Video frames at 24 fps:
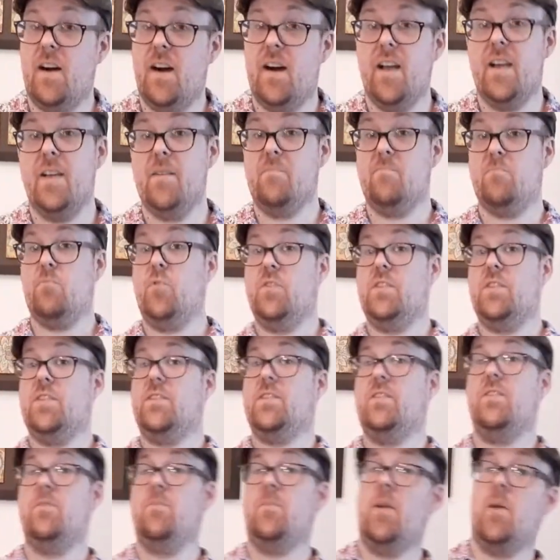I was
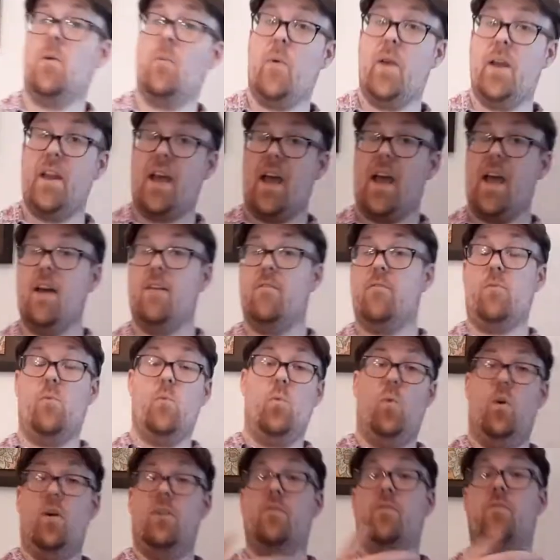assuming we'd have
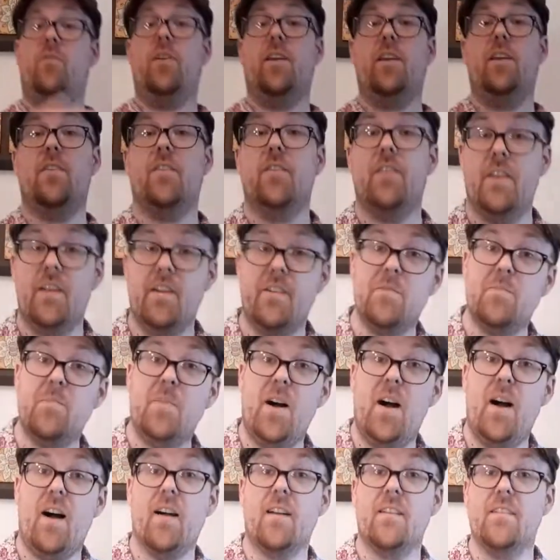one figure in each
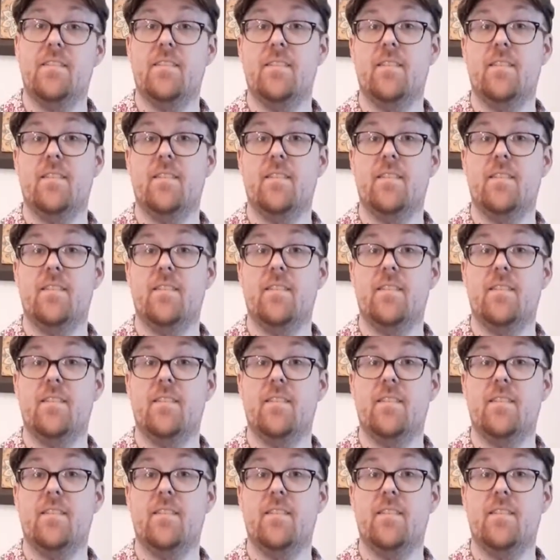box,